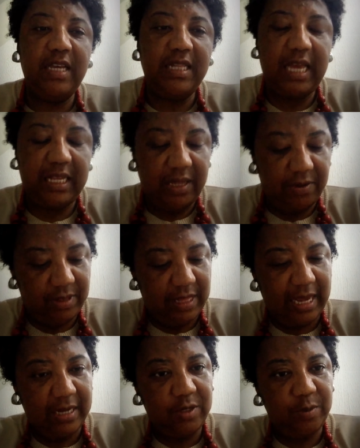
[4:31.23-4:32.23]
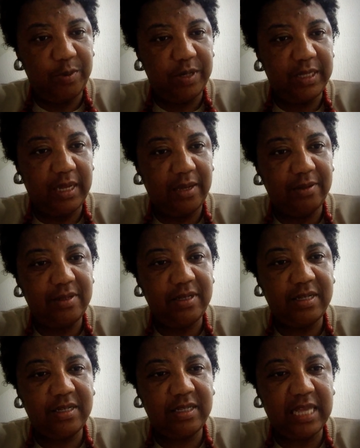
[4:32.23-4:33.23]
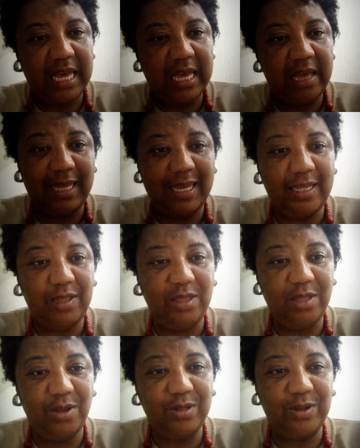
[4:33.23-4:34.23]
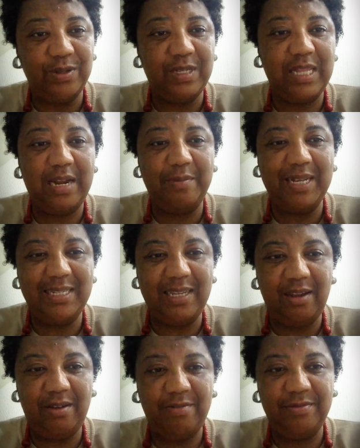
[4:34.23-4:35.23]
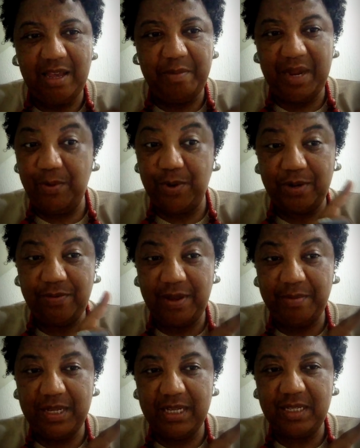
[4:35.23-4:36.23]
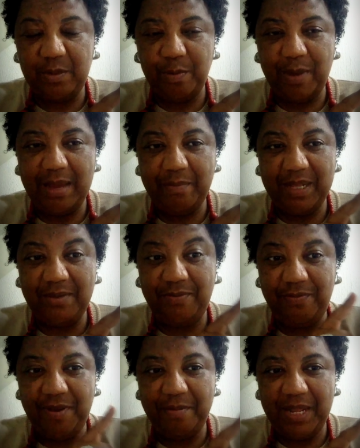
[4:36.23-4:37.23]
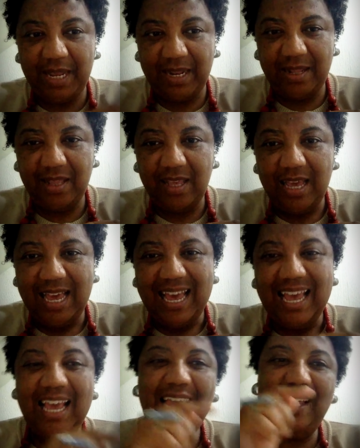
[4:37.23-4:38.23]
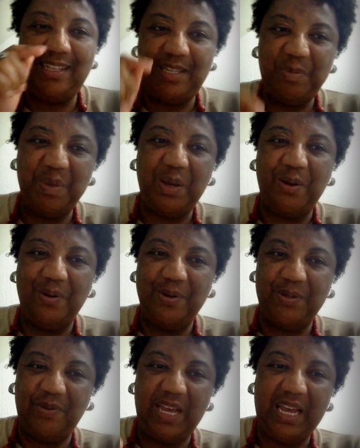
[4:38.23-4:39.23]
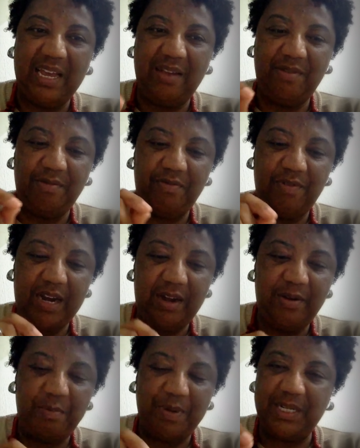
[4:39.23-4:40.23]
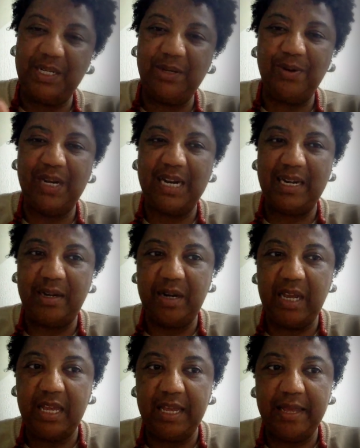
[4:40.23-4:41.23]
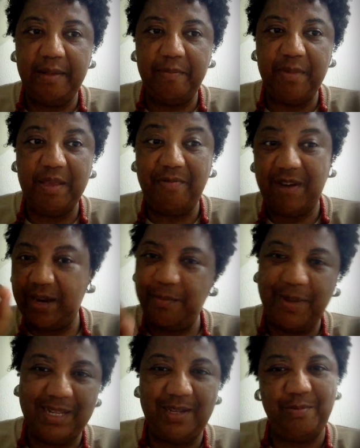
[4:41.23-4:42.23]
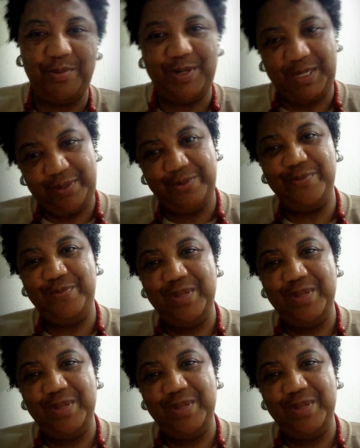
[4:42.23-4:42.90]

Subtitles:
that I would like to point out is that I don't consider myself my work feminist, but feminine. It's because we have a very particular environment in Brazil.